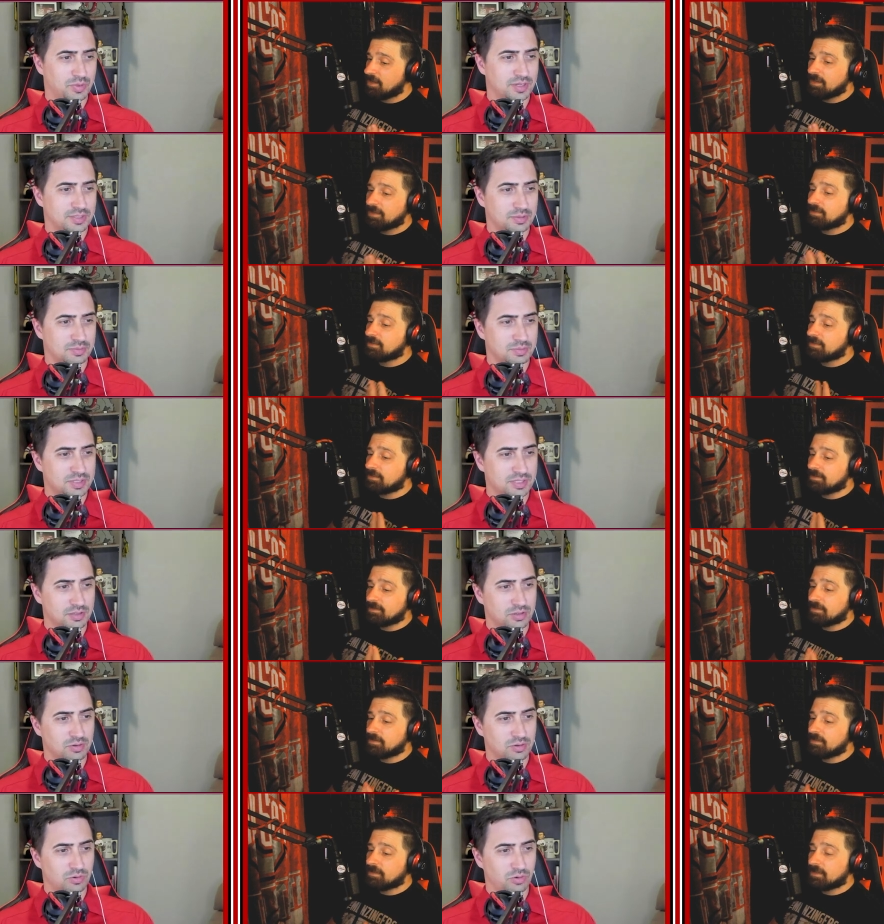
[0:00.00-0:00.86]
Speaker 1: that because
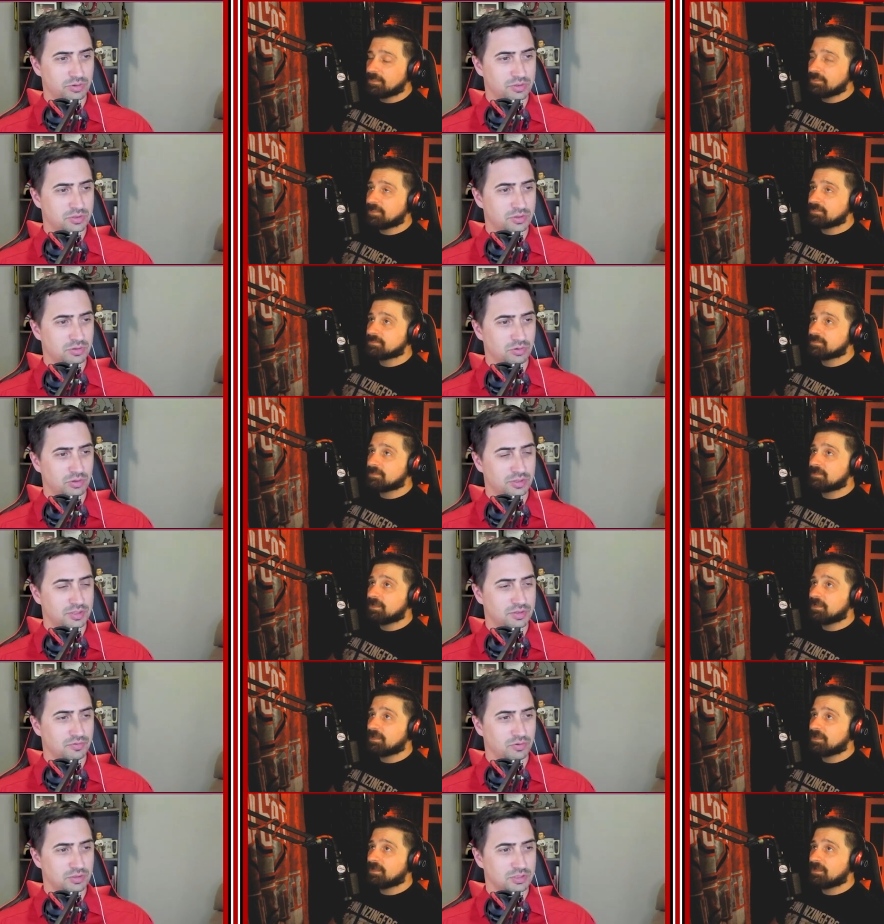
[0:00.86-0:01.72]
I'm seeing a
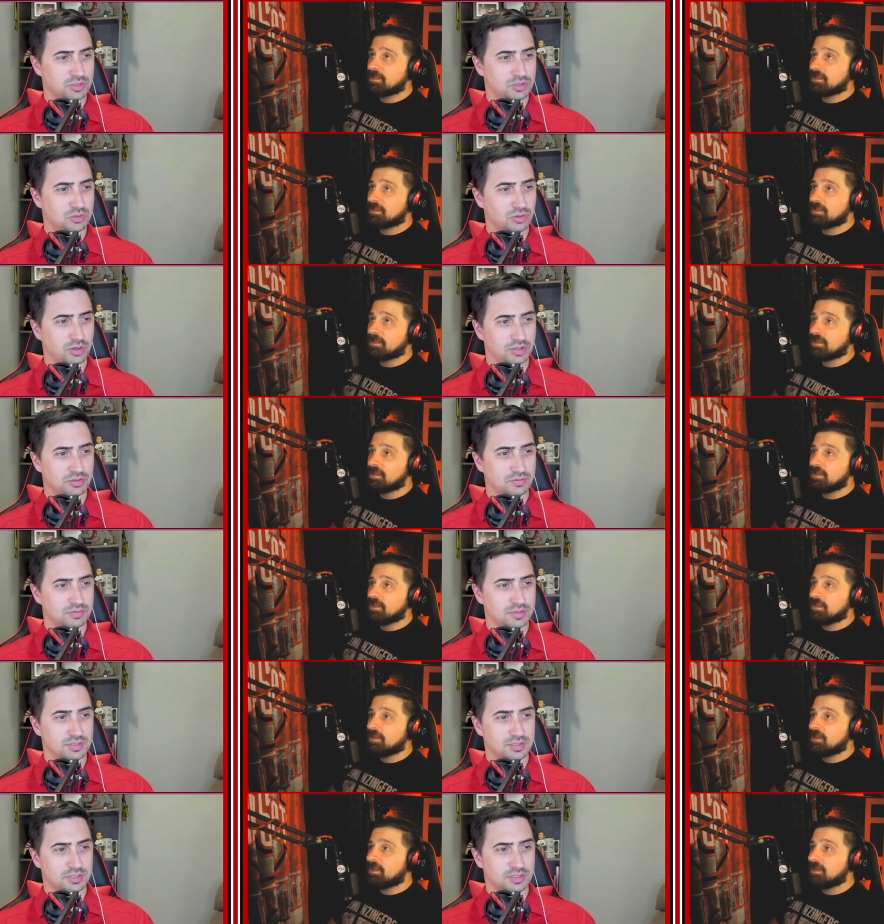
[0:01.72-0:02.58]
totally different
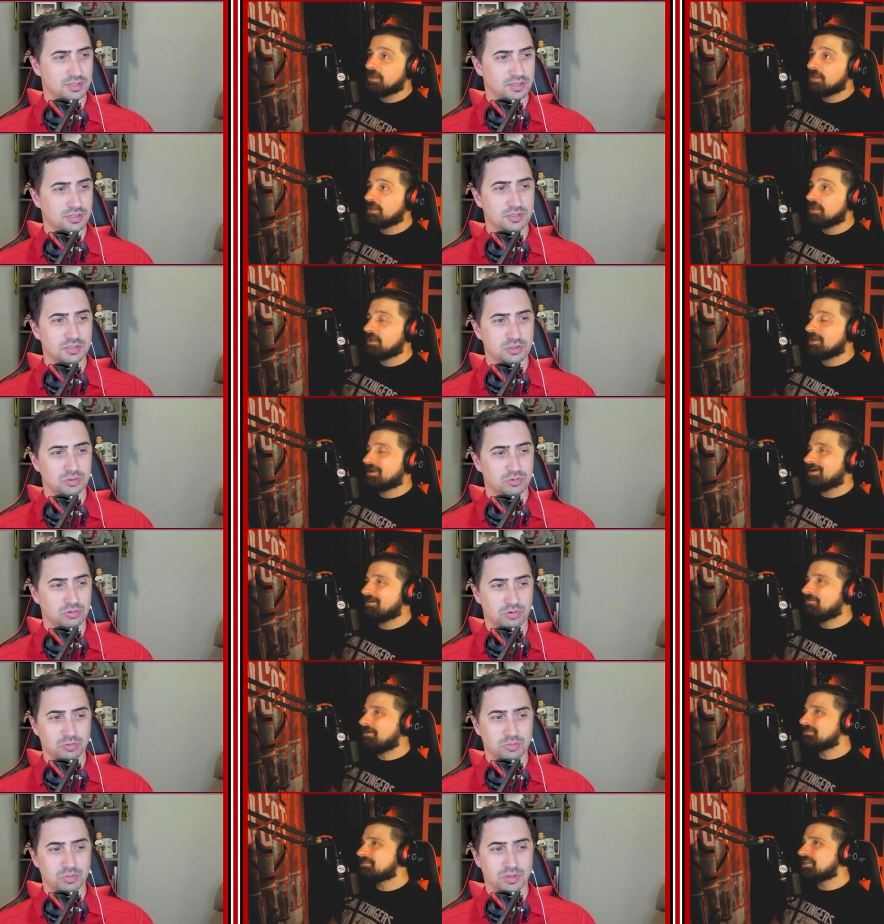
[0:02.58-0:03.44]
strength of schedule.
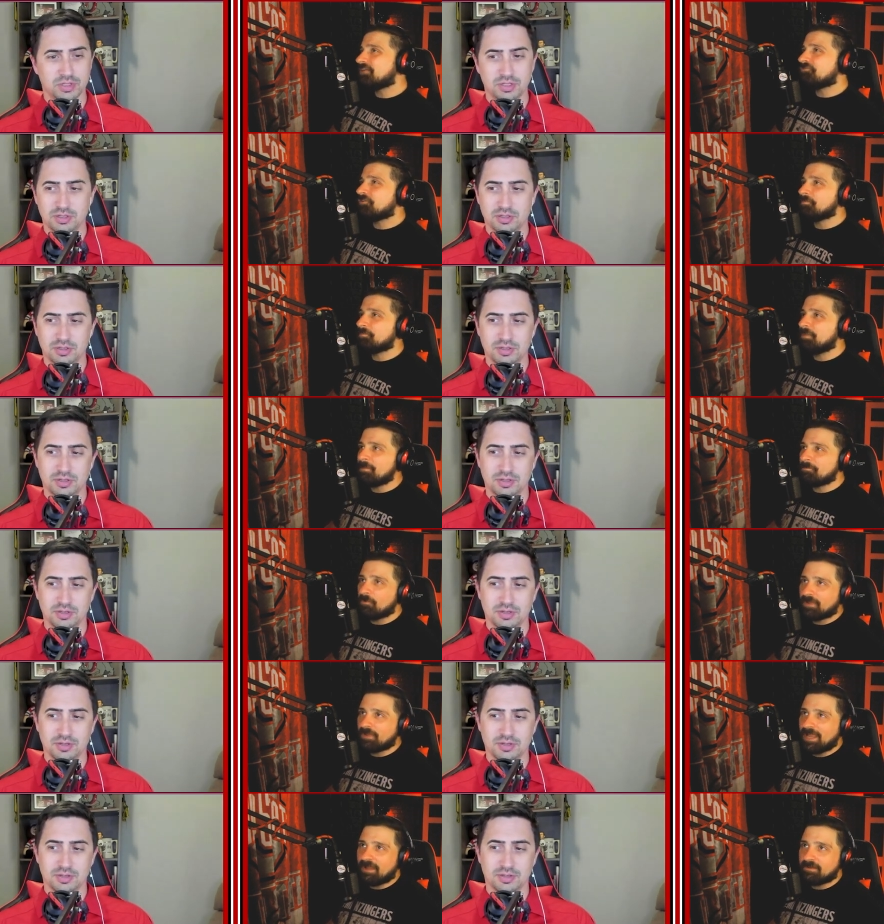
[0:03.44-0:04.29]
Speaker 2: Well, different but...
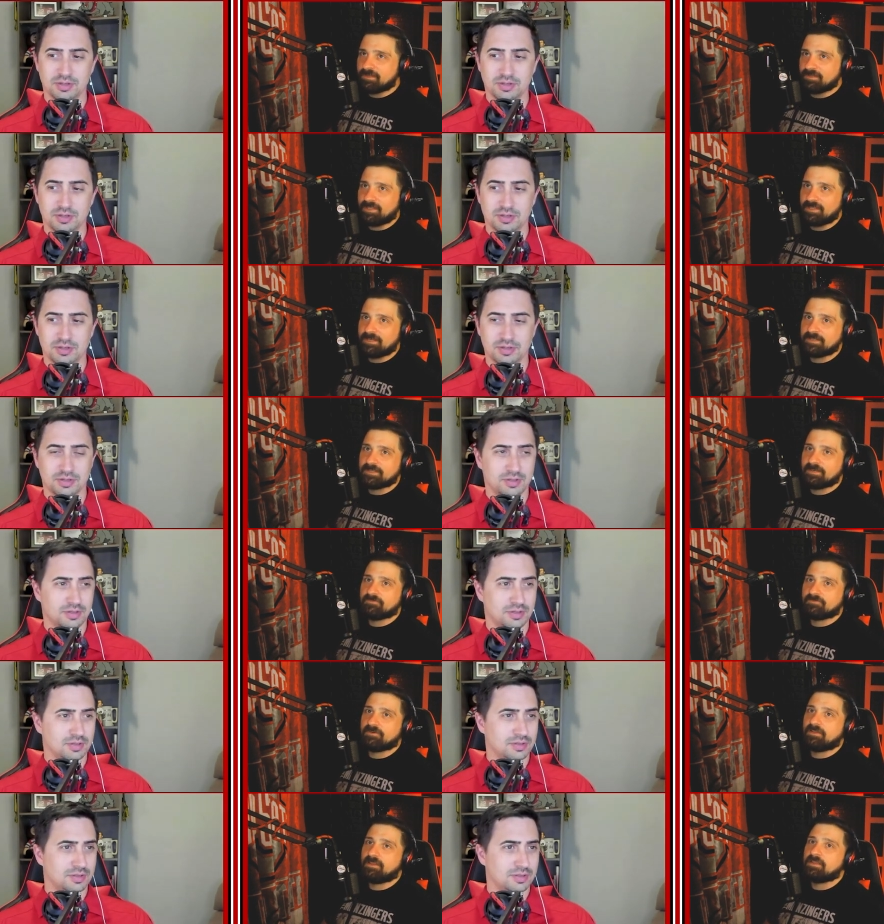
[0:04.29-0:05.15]
people calculate it
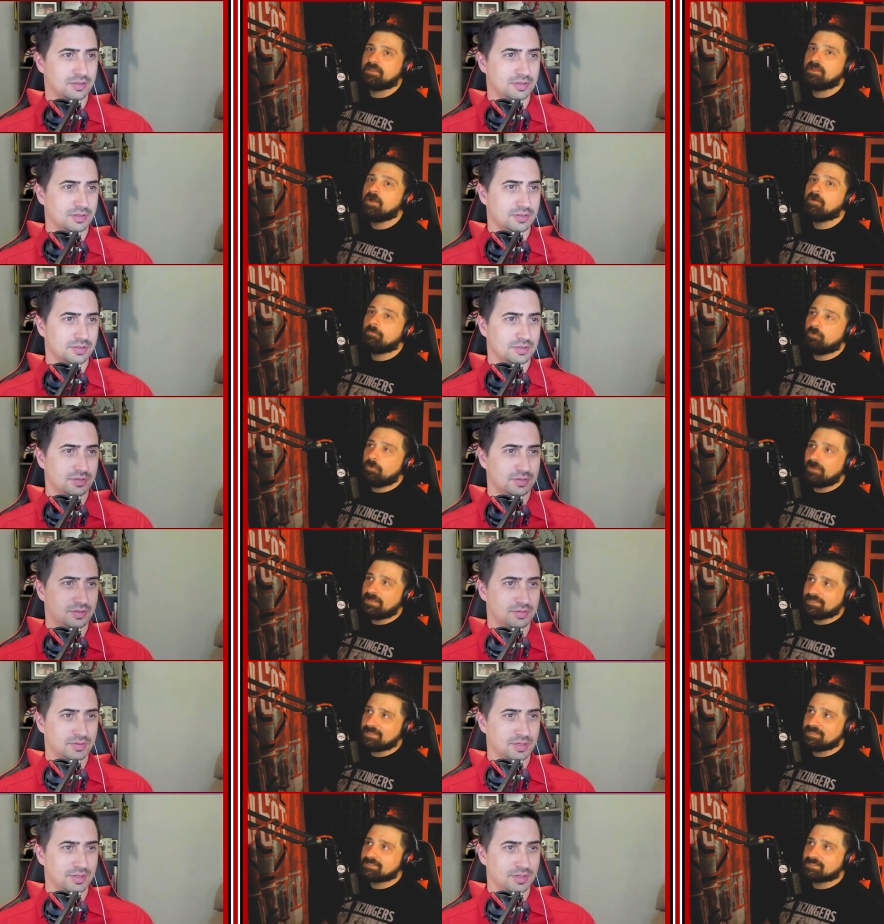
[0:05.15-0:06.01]
differently.
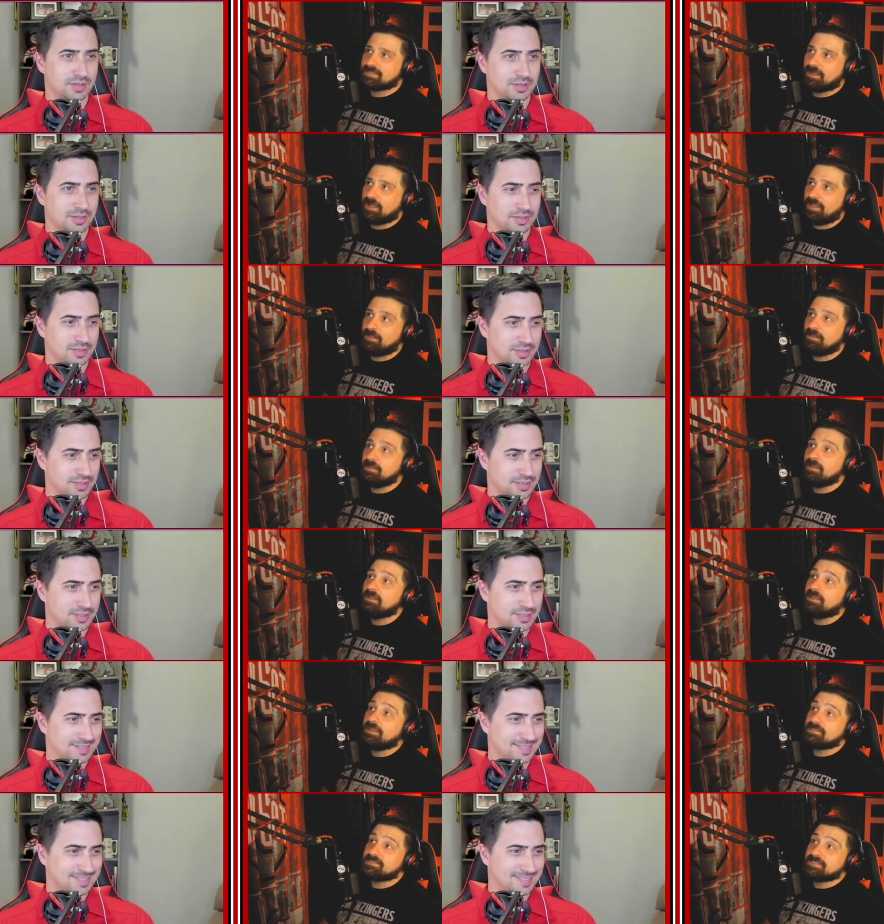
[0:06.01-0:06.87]
Point is, okay. Kyle,
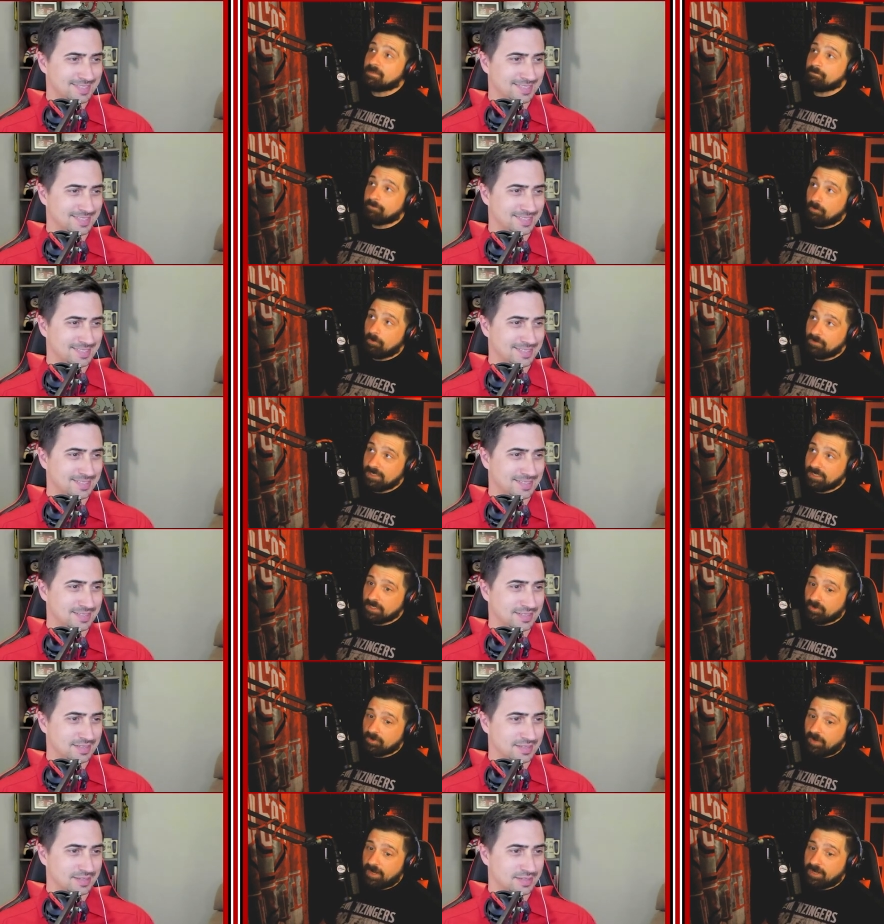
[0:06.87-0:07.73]
is that
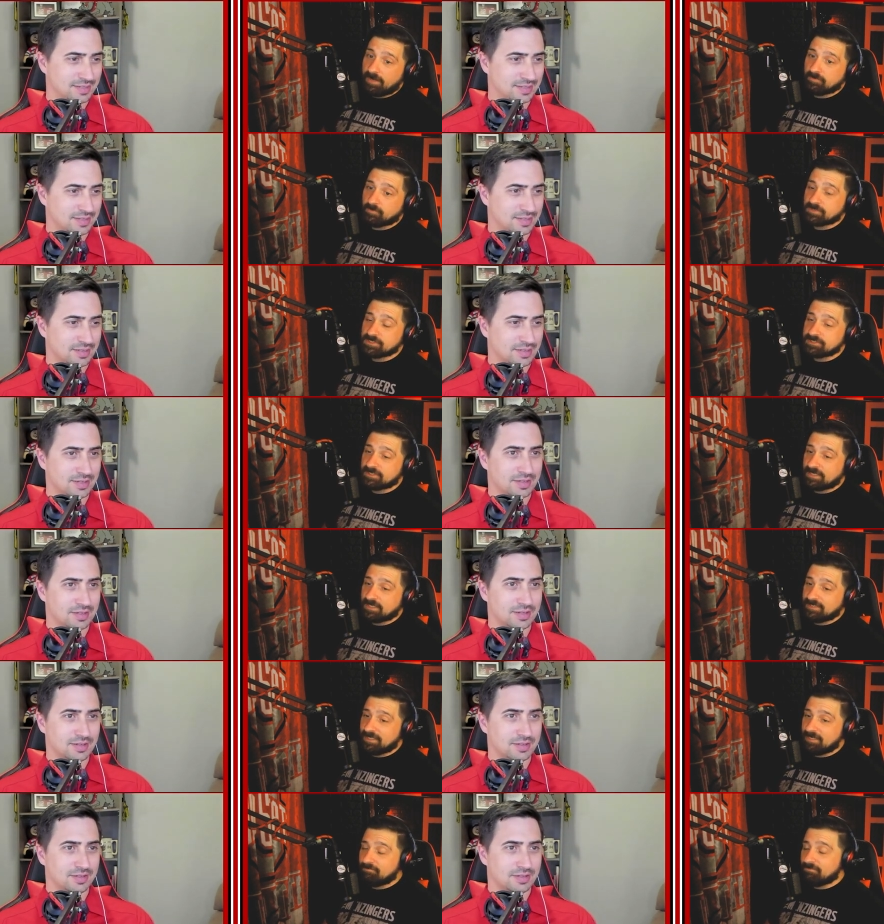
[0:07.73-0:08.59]
Bowling Green, which is a
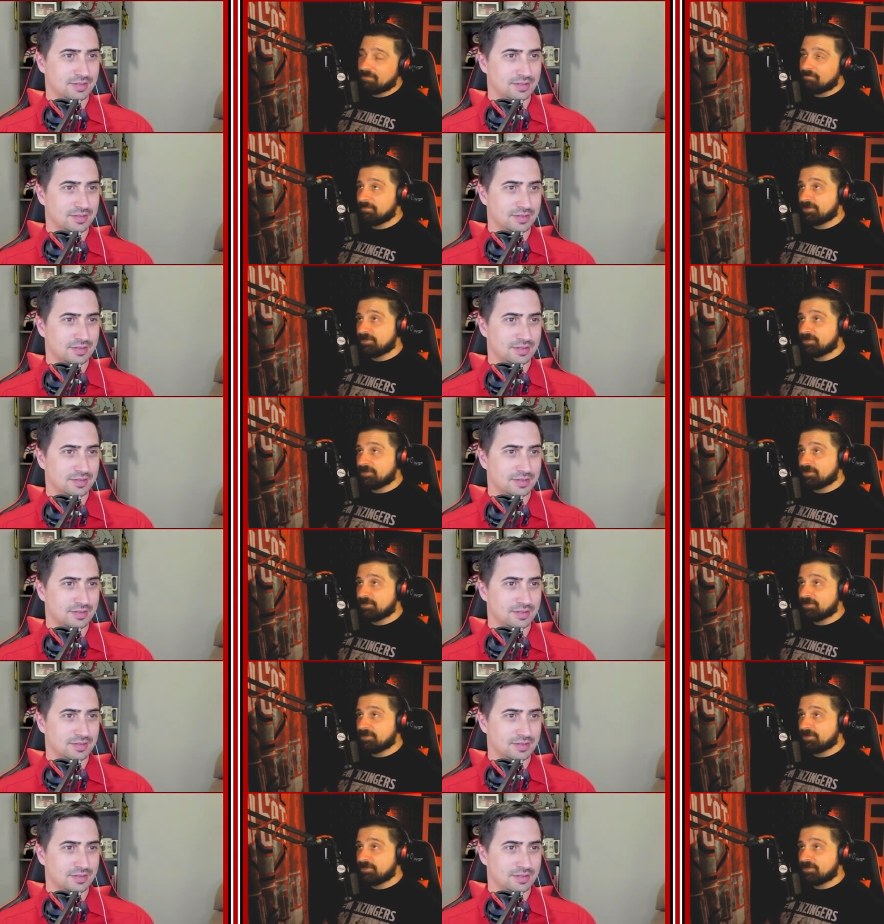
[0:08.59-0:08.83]
team that